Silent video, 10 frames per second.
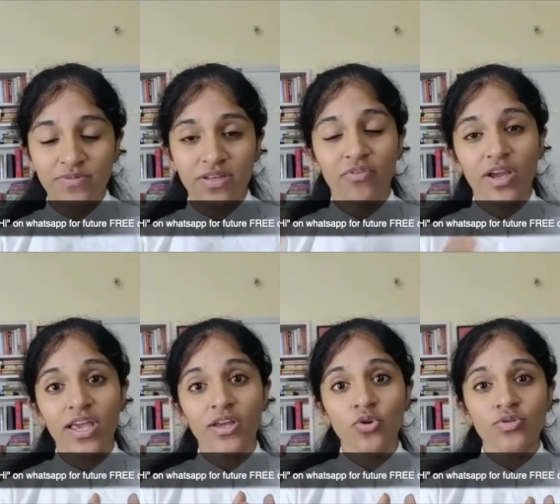and why
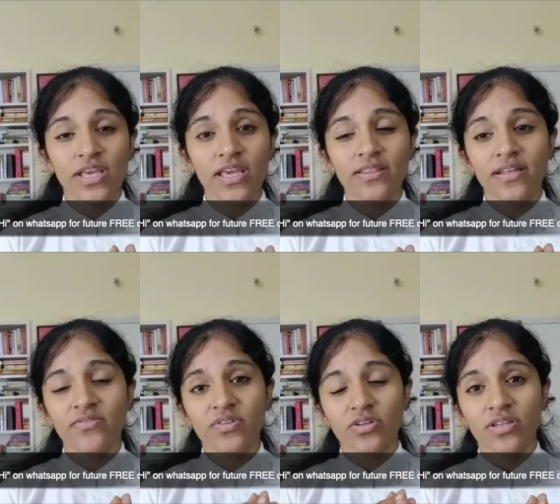are you saying that
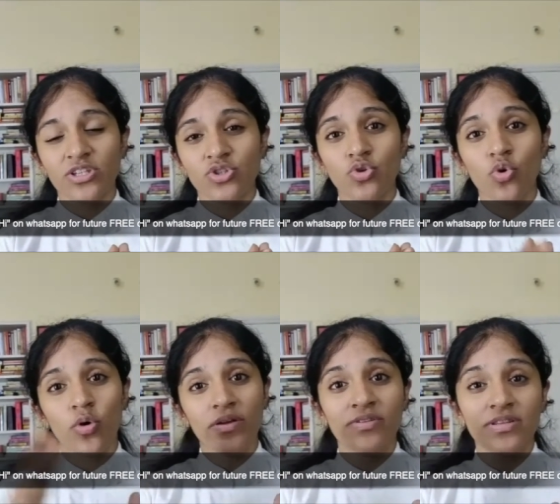they should go
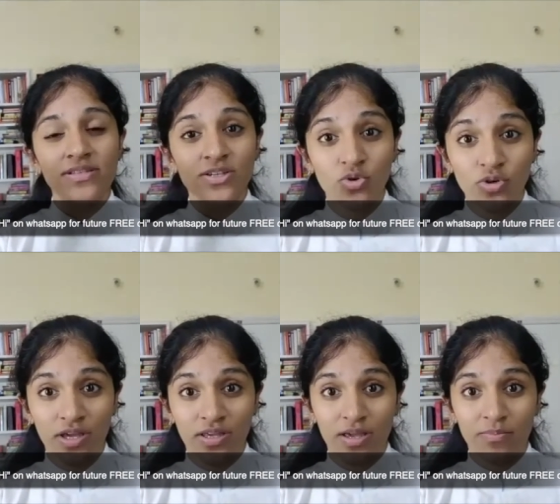ahead with the
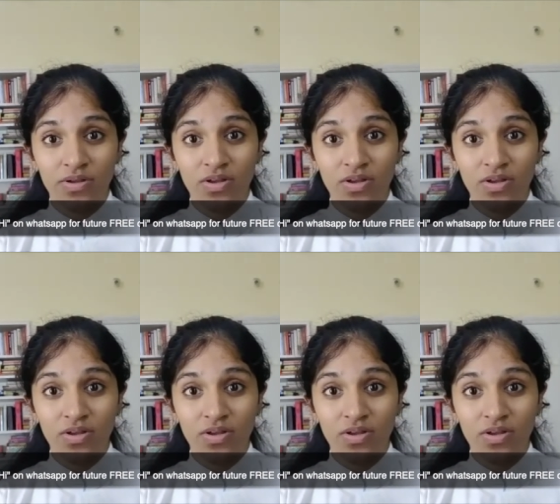zirconia cap?